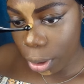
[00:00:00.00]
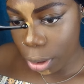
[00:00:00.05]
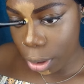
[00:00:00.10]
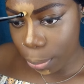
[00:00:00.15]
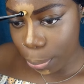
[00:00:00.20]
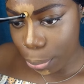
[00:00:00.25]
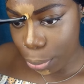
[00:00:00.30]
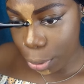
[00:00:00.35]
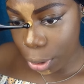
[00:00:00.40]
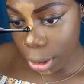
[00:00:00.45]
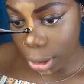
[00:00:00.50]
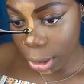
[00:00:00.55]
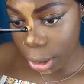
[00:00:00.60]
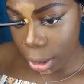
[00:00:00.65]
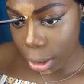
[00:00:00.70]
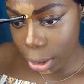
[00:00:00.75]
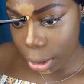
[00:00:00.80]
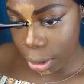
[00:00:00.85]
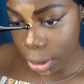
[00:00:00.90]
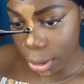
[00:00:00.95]
the
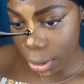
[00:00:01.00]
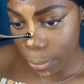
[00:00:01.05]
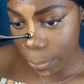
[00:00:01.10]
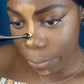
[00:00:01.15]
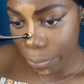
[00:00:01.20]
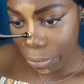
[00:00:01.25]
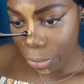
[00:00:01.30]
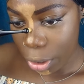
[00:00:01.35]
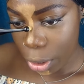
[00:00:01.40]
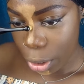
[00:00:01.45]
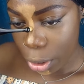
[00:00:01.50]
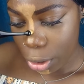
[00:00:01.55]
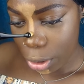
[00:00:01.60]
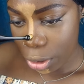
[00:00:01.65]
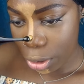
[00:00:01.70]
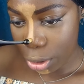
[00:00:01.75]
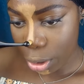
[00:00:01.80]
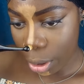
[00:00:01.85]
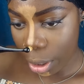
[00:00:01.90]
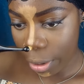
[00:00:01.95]
product.
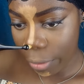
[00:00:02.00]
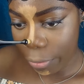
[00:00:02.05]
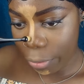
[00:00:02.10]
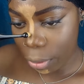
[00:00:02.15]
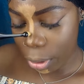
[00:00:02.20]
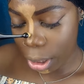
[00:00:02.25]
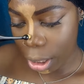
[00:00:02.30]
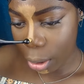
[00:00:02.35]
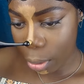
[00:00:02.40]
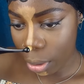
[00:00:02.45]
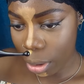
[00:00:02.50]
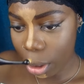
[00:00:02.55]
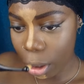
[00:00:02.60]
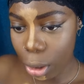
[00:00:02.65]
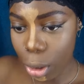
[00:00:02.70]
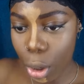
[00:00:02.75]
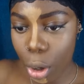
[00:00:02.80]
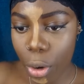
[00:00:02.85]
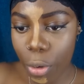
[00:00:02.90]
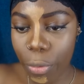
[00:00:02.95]
So I feel like with a
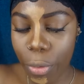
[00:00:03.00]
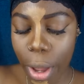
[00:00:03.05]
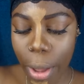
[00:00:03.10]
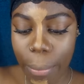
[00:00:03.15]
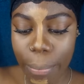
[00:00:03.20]
lot of